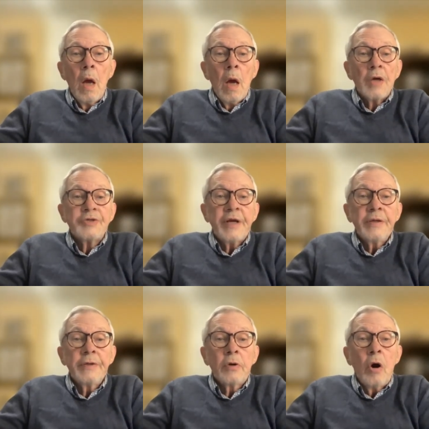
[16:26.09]
A
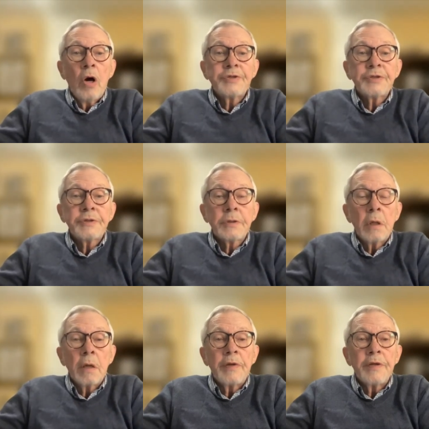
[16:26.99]
second cost
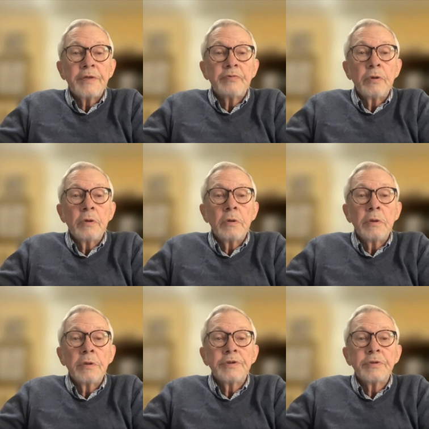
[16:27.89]
uh, that is
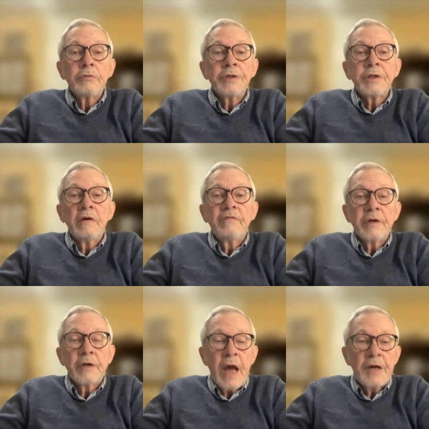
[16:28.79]
real is the risk of a
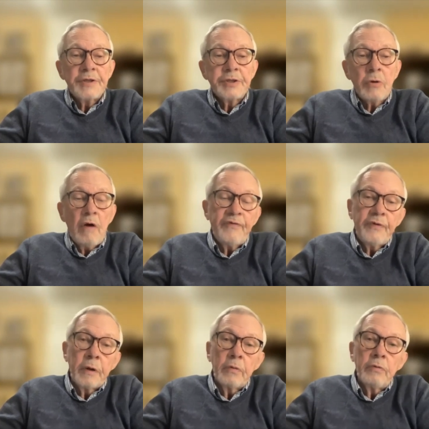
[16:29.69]

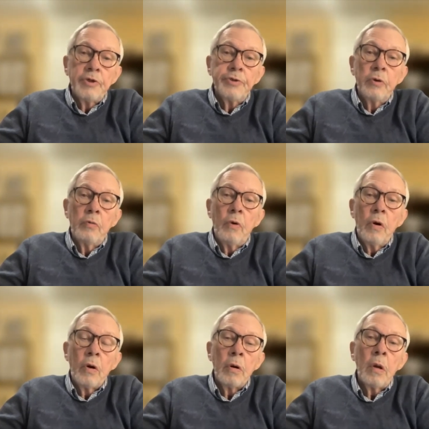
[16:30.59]
catastrophic regional
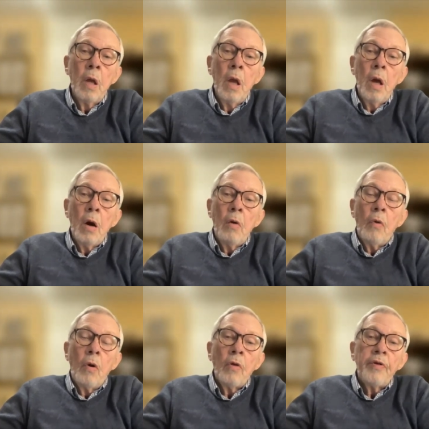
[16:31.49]
war a
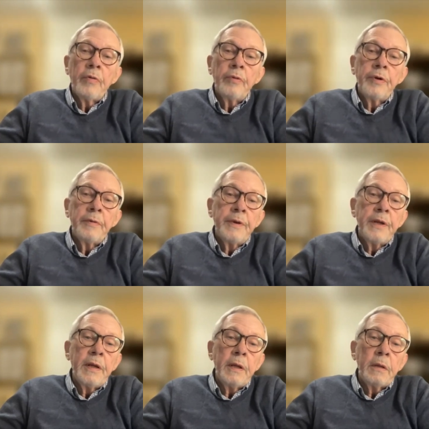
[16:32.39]
war that would
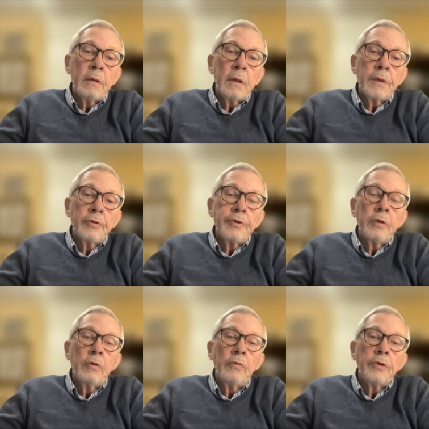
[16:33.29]
be a good
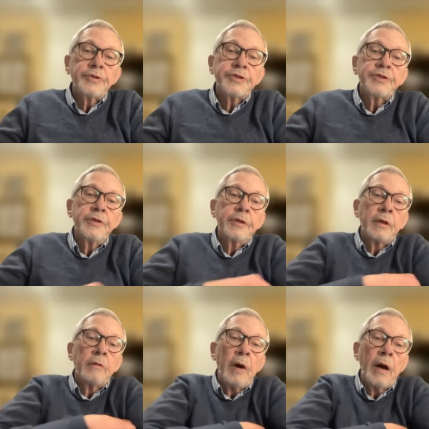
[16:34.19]
deal worse than the
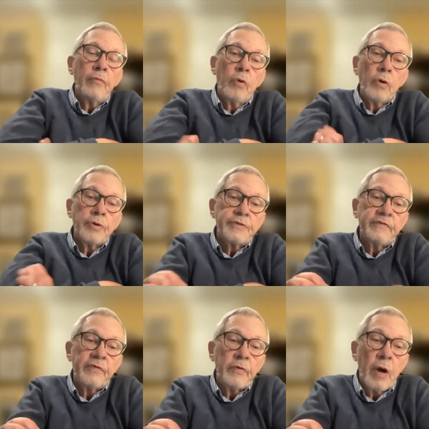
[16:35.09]
combined wars
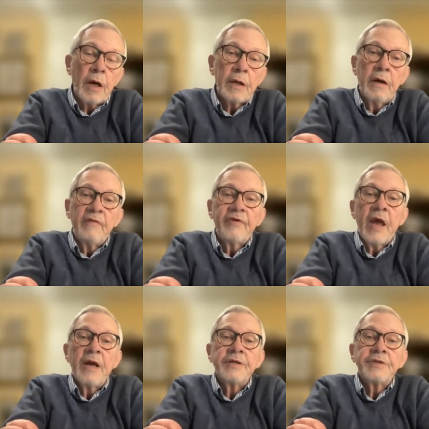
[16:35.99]
of Iraq and
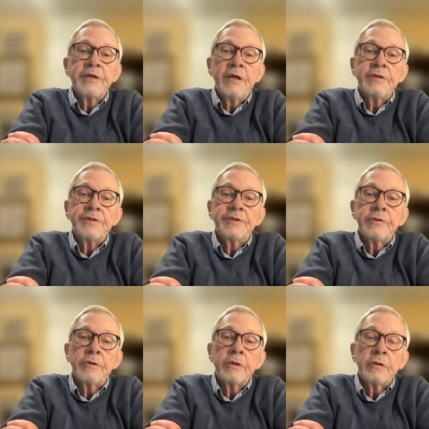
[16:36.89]
Afghanistan and
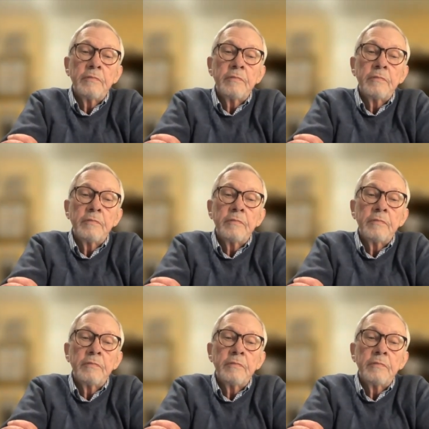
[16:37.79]
Syria.